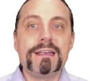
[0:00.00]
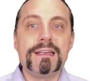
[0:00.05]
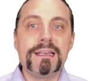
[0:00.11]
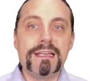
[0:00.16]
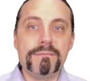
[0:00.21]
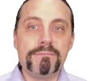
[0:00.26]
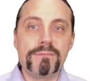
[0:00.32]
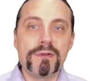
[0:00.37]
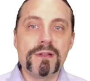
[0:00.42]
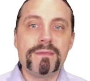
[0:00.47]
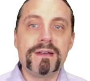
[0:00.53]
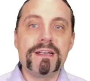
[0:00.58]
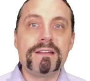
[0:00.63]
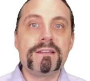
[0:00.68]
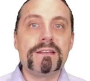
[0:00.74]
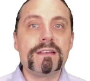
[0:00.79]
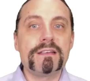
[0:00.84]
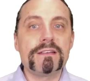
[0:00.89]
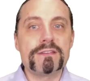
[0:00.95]

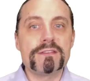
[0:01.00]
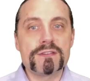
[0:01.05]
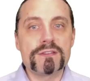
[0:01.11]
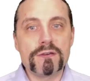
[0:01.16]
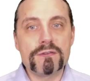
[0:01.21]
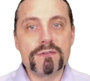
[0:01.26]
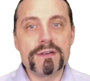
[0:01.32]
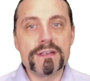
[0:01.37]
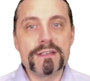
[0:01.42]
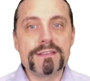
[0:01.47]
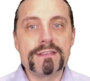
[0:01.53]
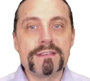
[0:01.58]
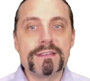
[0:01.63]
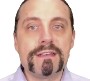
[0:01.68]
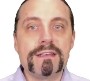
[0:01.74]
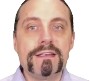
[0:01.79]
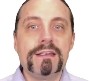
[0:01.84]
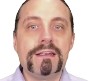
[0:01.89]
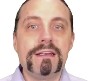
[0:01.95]
implementing stories